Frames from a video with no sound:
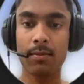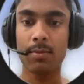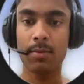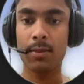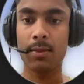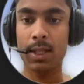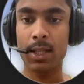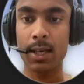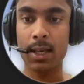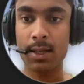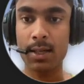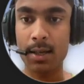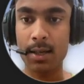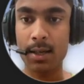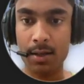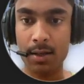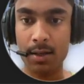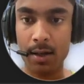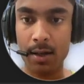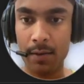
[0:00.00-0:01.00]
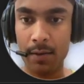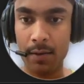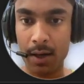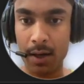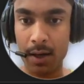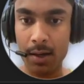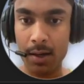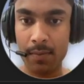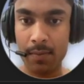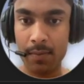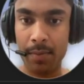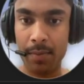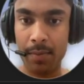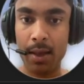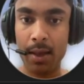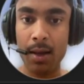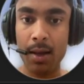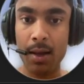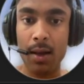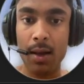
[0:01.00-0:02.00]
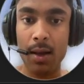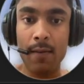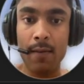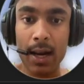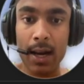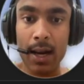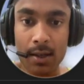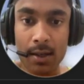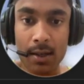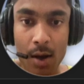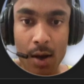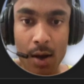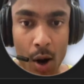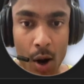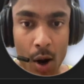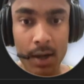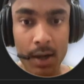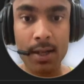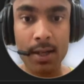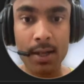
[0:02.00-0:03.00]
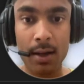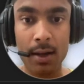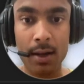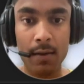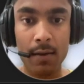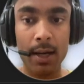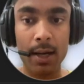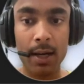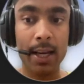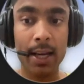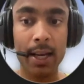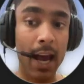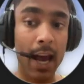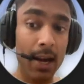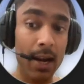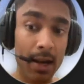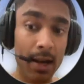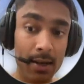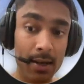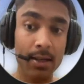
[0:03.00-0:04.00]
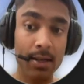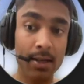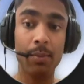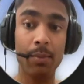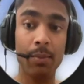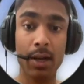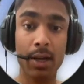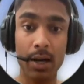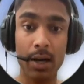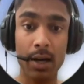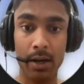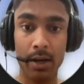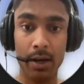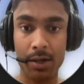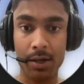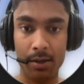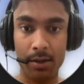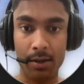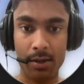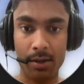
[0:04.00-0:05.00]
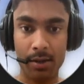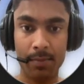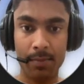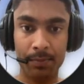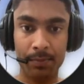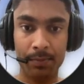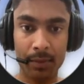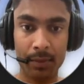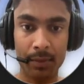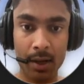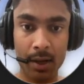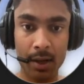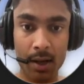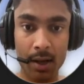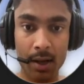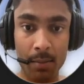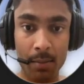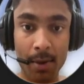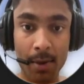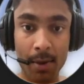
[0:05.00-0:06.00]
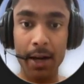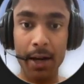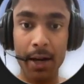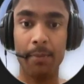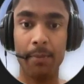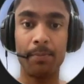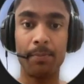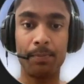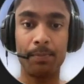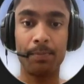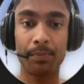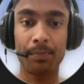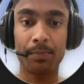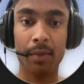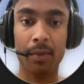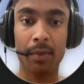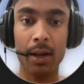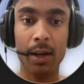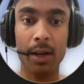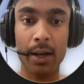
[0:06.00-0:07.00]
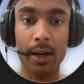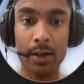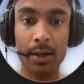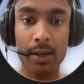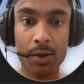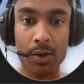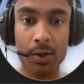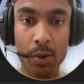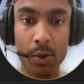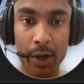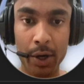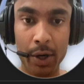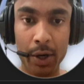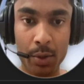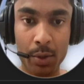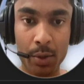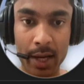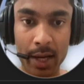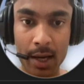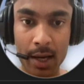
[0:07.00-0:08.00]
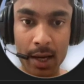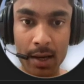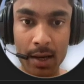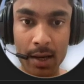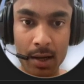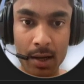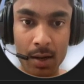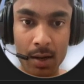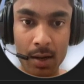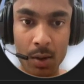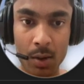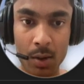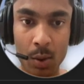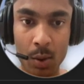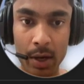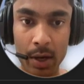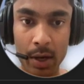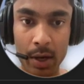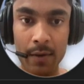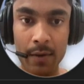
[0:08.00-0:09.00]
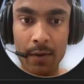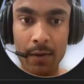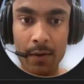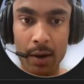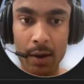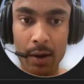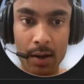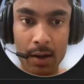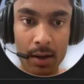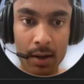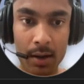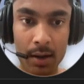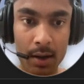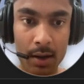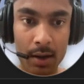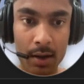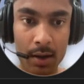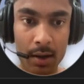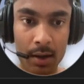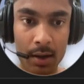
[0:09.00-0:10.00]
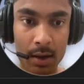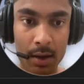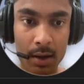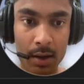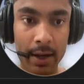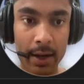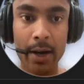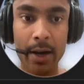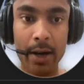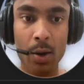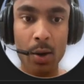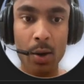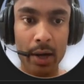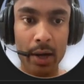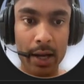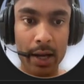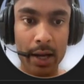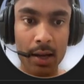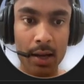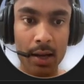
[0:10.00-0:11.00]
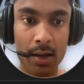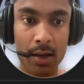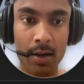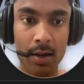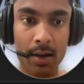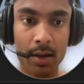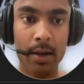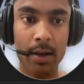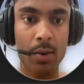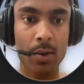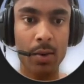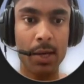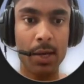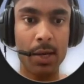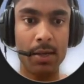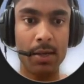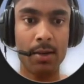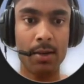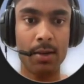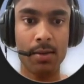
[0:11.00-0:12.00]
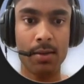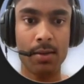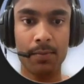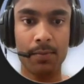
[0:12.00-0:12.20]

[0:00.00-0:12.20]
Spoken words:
This is the difference. Whereas a hot server can accept connections, but it is going to be only for read-only requests.